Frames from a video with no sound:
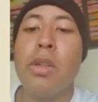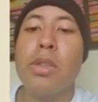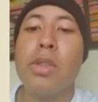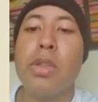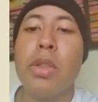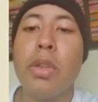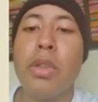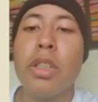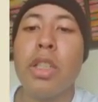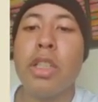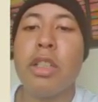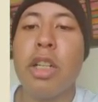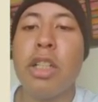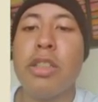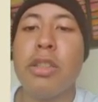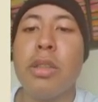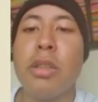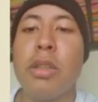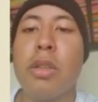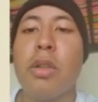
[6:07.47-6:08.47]
So the
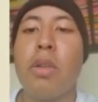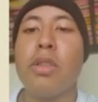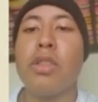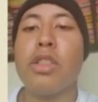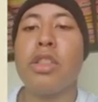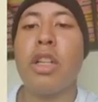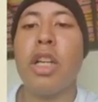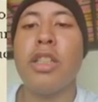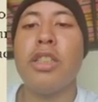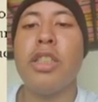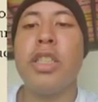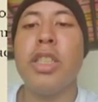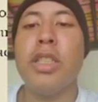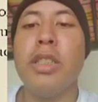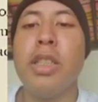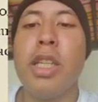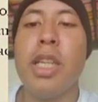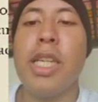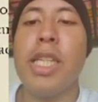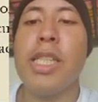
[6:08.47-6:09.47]

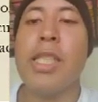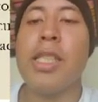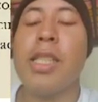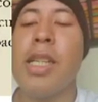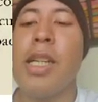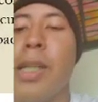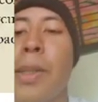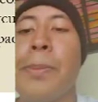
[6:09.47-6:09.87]
construction is